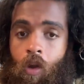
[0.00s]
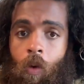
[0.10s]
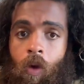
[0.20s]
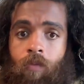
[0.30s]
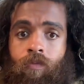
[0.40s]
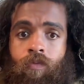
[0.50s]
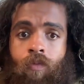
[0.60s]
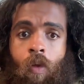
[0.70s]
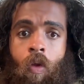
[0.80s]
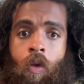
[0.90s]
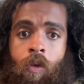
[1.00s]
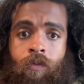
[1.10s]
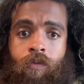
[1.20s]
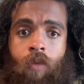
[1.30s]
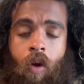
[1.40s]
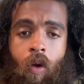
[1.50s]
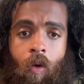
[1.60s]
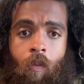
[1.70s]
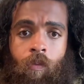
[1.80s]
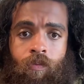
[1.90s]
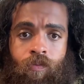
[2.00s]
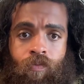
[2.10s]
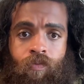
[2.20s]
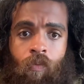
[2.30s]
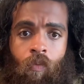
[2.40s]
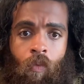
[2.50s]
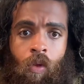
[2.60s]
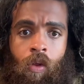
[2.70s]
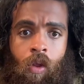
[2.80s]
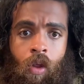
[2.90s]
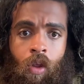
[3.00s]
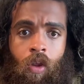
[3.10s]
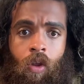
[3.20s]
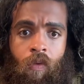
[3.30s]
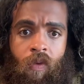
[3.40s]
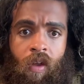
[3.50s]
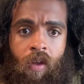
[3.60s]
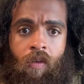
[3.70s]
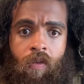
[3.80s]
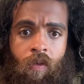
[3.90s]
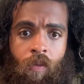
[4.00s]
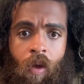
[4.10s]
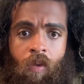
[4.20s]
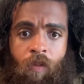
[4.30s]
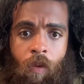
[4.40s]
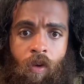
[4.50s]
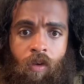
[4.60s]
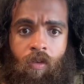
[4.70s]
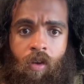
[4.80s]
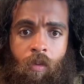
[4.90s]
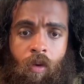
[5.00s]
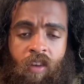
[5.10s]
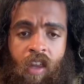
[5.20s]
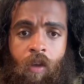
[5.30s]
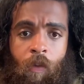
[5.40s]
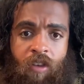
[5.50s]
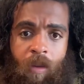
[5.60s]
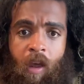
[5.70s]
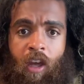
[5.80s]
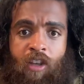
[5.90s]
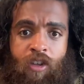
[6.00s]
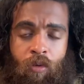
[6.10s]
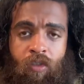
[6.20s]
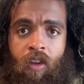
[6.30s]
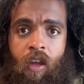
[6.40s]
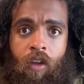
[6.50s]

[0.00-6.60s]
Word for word: Oh well. Um, your fave raspberry dream. Oh, thank you. What's up, Holly Joe's in the